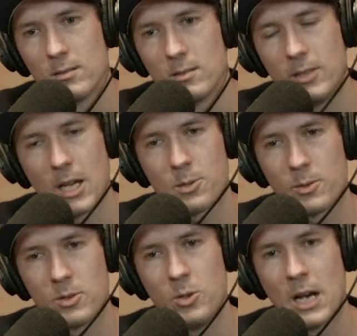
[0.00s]
You guys
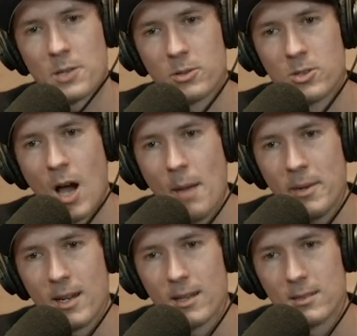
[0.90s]
were you guys were
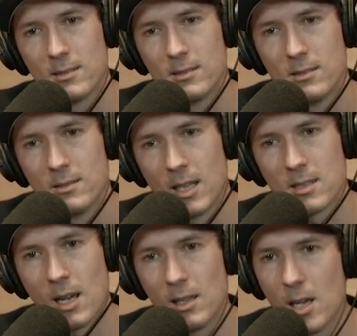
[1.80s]
dominating.
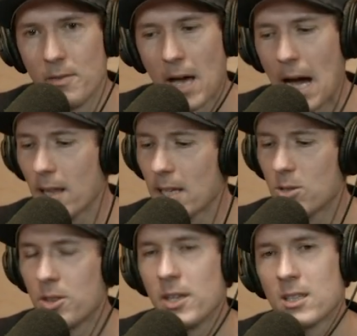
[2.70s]
That's I love that. I like
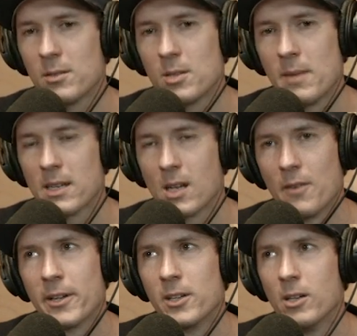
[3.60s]
to think to, to
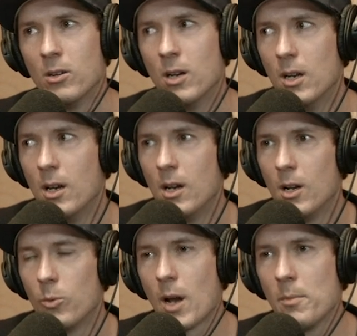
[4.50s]
myself, I go,
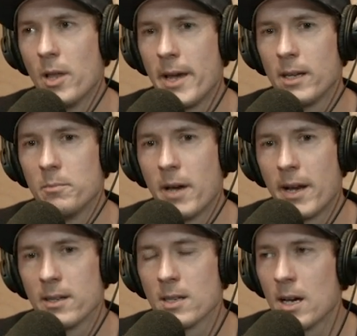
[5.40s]
when I'm laying in bed
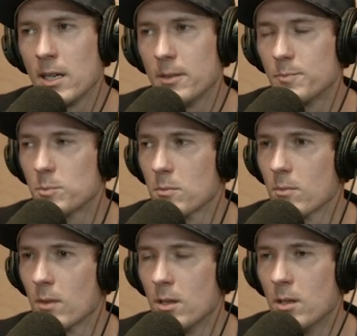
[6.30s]
at night,
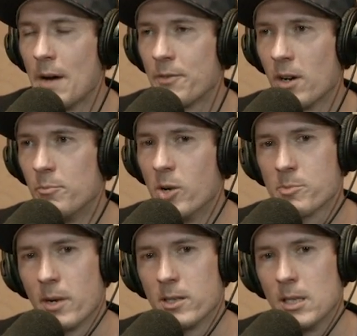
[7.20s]
you know, after I have
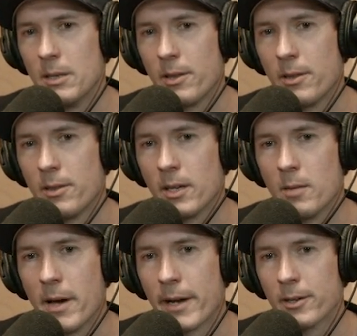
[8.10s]
brushed my teeth,
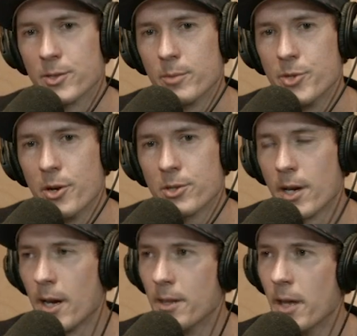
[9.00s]
thinking back on some jokes
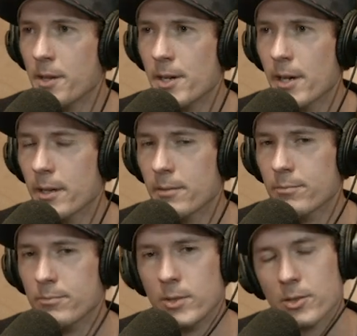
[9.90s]
I had that day,
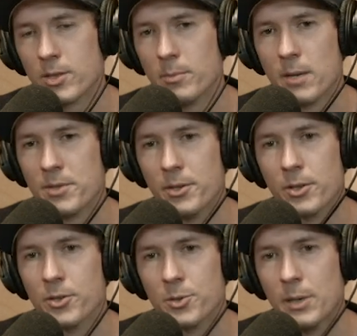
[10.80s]
and you know, sometimes they don't
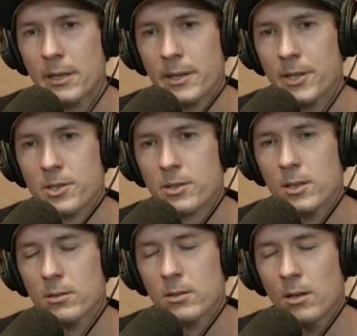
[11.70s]
go so well, and I just
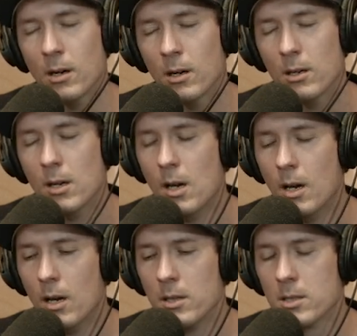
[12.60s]
go oh,
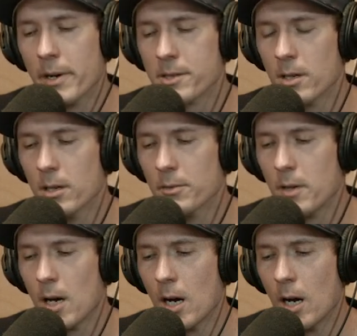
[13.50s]
to myself.
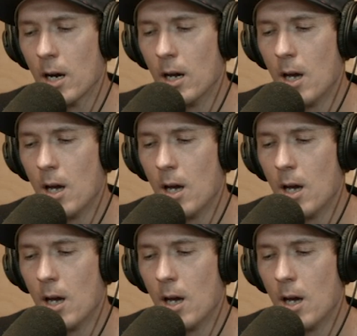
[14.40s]
Uh,